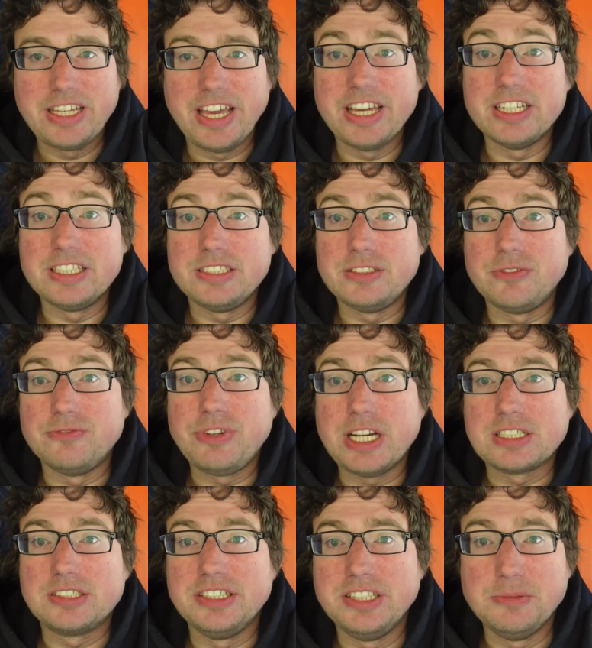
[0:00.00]
And in
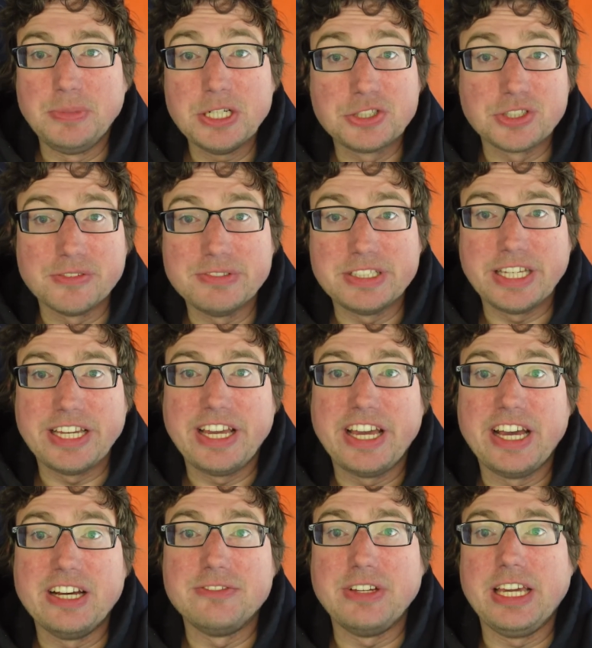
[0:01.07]
fact, in the picture of it, they
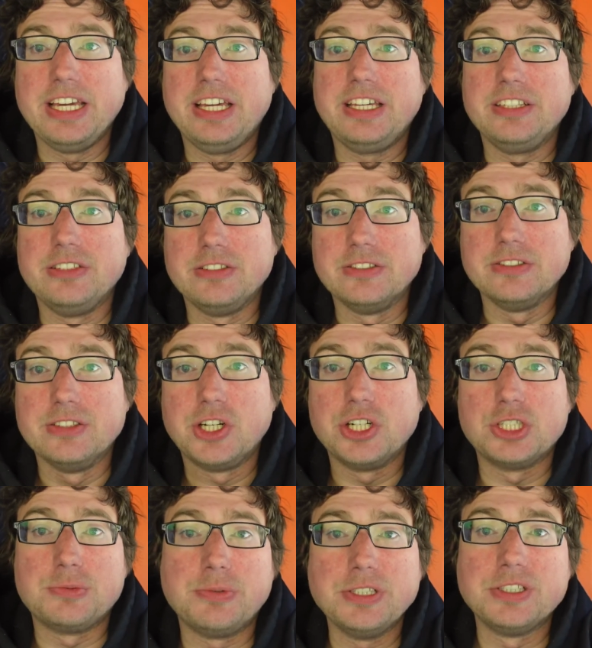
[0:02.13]
have a
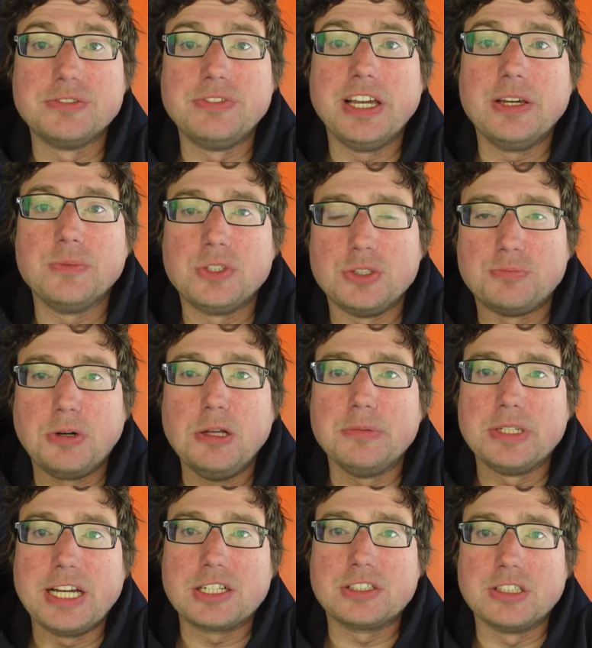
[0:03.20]
large Sprinter van, which is
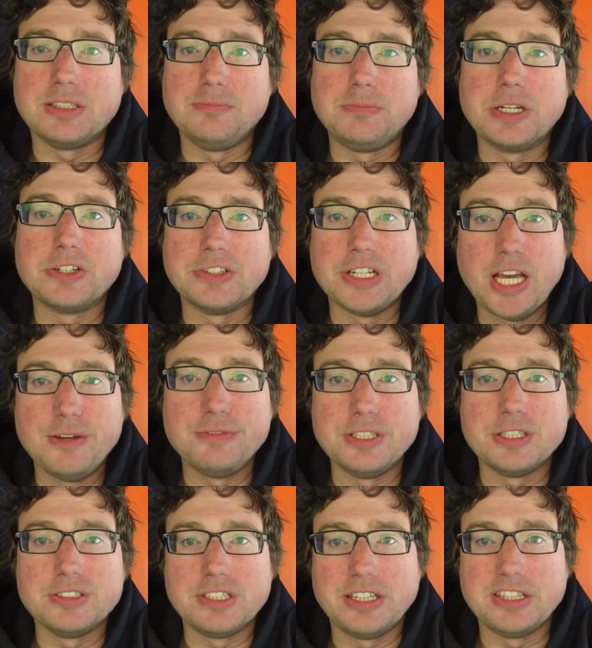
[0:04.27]
probably actually bigger and
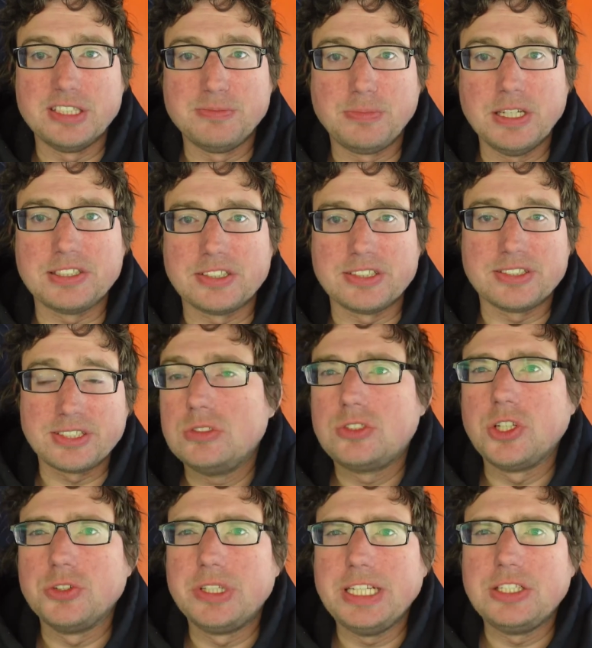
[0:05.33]
heavier than this bus is.
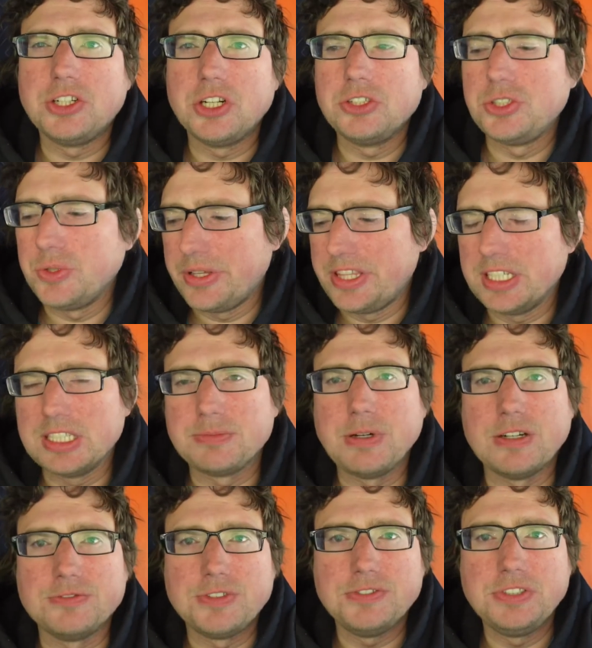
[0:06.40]
So they charge you, I think it's
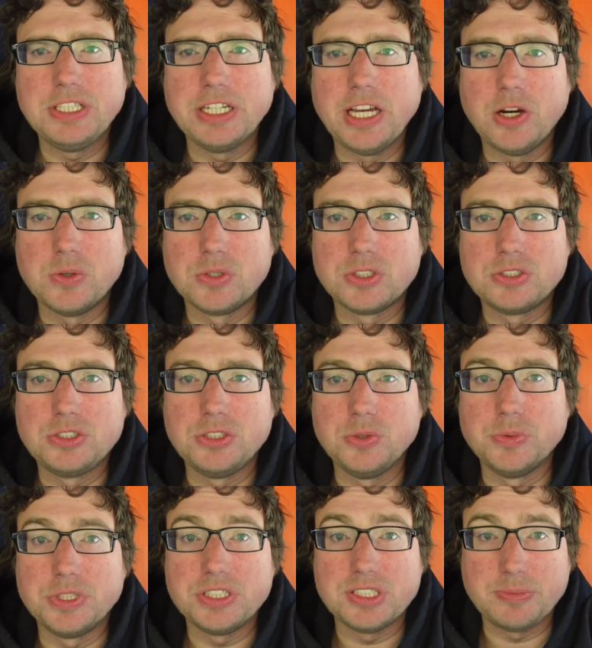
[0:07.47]
about $50 an hour to
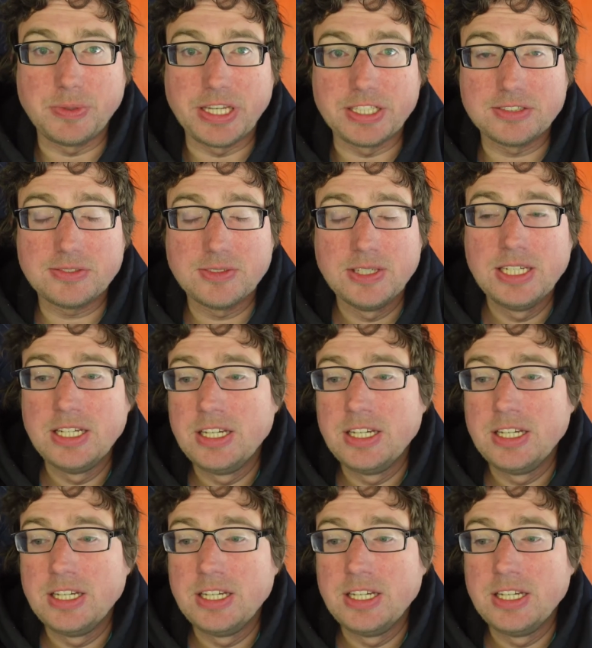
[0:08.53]
rent the space.